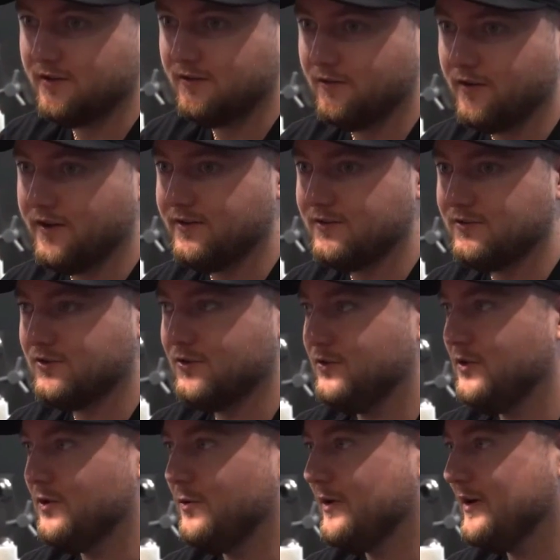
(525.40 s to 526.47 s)
right? So
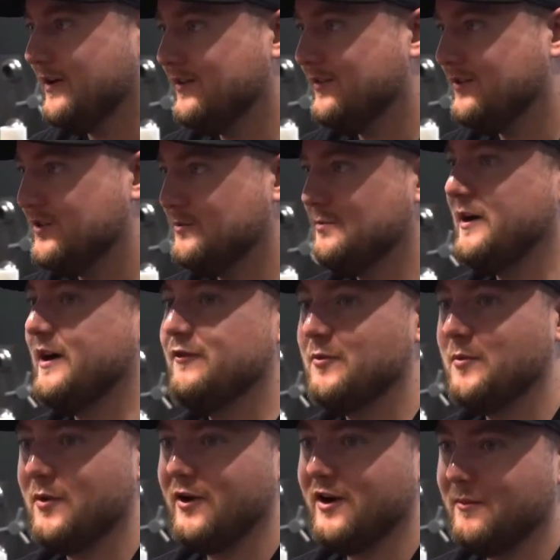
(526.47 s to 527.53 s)
you don't want to just buy
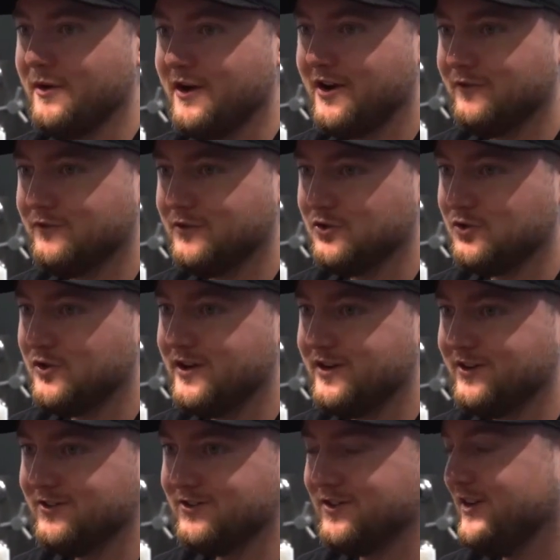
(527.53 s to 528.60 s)
from a random guy off the street,
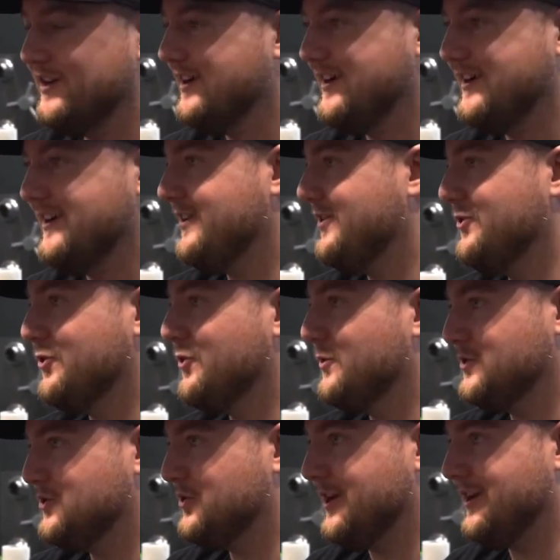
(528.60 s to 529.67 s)
because you don't know
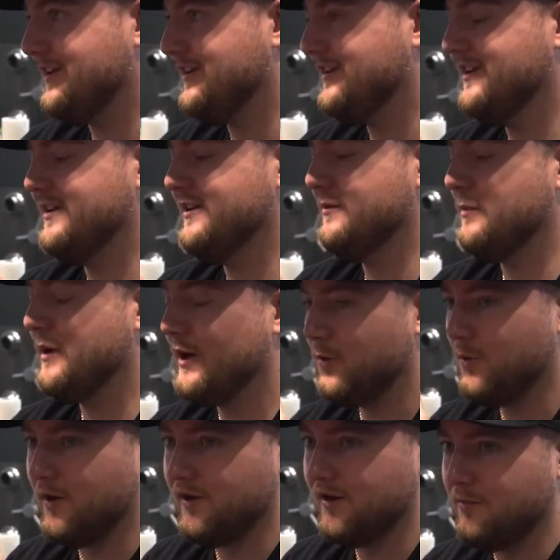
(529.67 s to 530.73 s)
what you're getting. Buy a
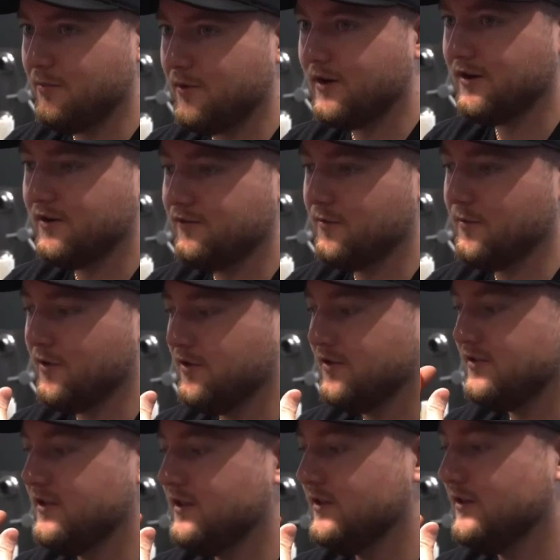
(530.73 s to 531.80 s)
quality product from a
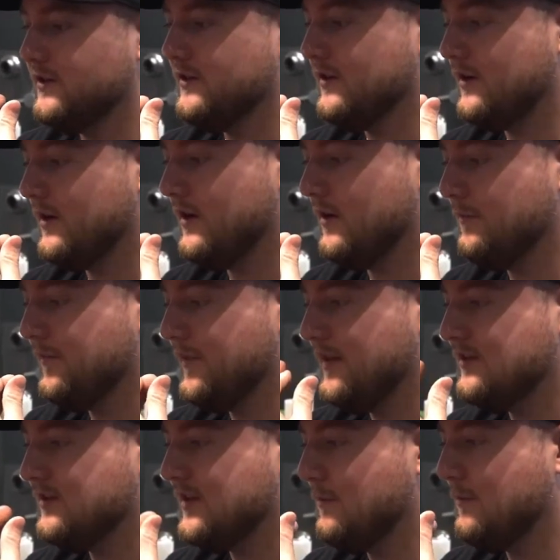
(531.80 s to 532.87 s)
good dealer.
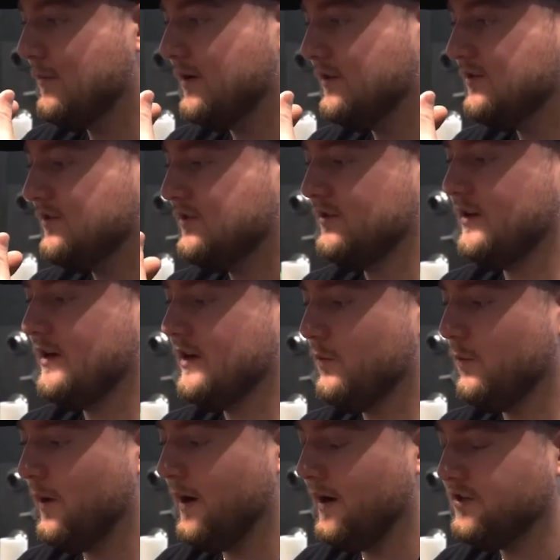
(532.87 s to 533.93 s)
In 10 months on a
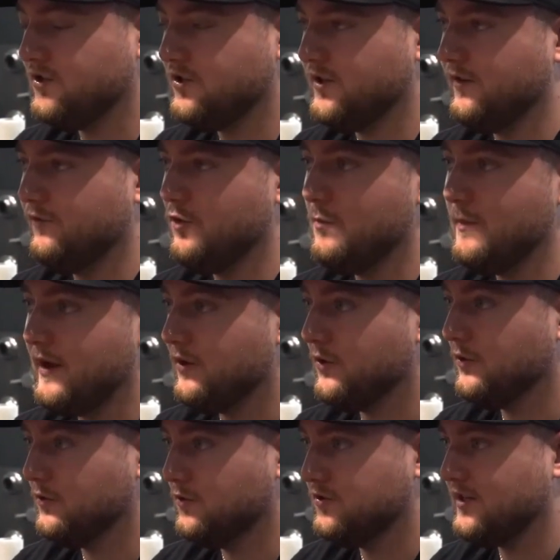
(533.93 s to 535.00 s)
watch, if you make or
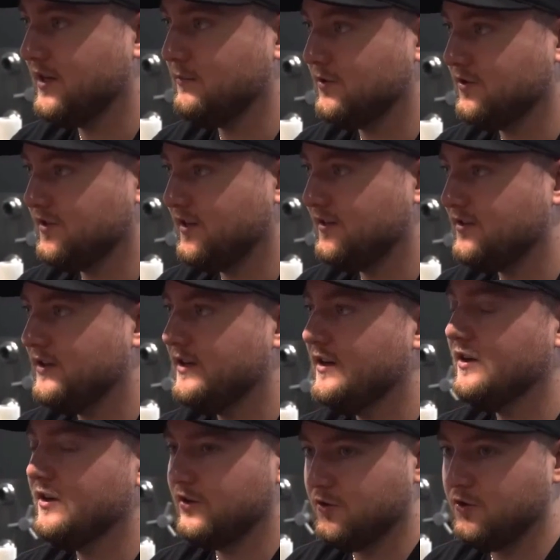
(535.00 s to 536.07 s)
lose
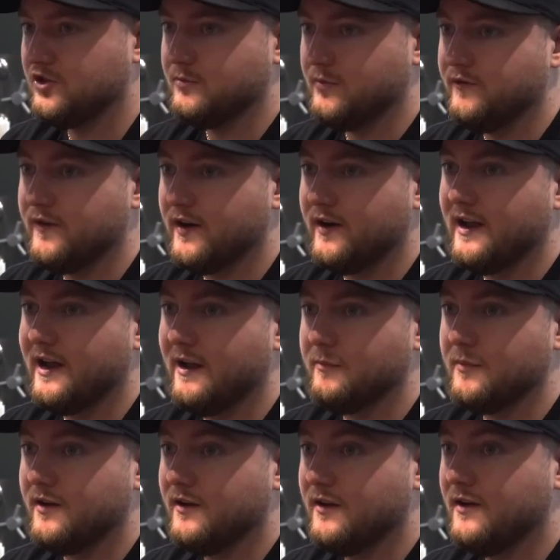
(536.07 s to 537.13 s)
10%, you should be very
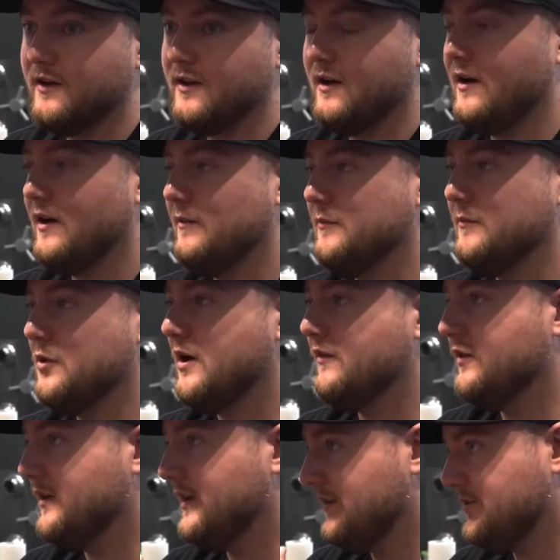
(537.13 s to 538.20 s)
happy. You have
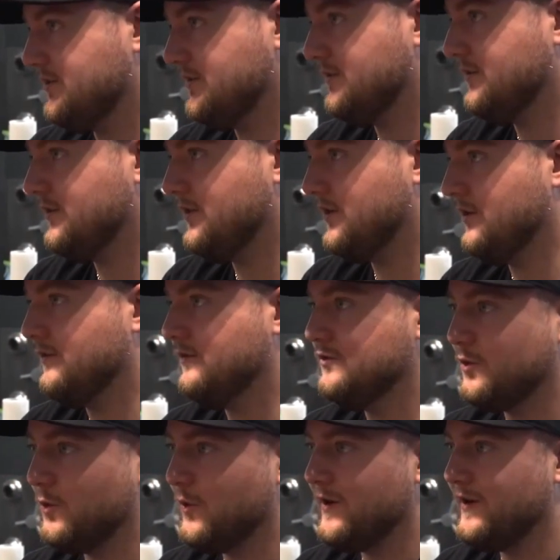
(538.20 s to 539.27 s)
a nice, you know,
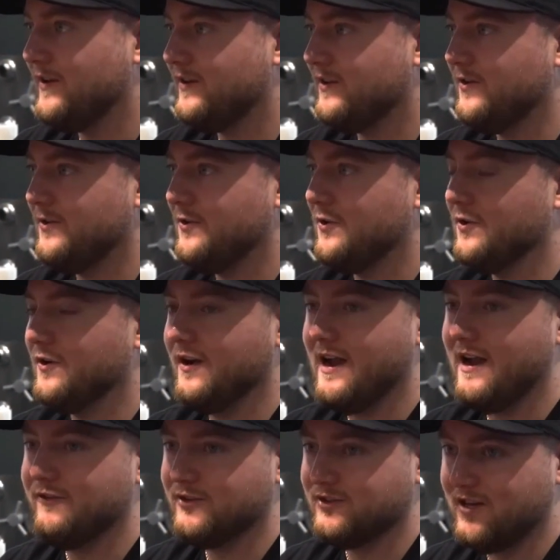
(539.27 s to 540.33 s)
toy, you
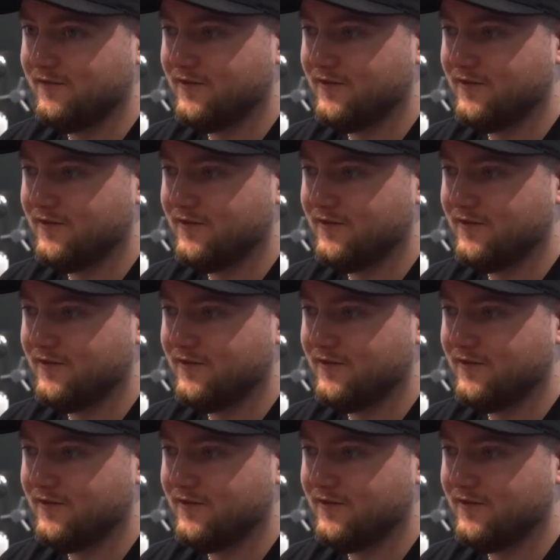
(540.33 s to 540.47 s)
have a safe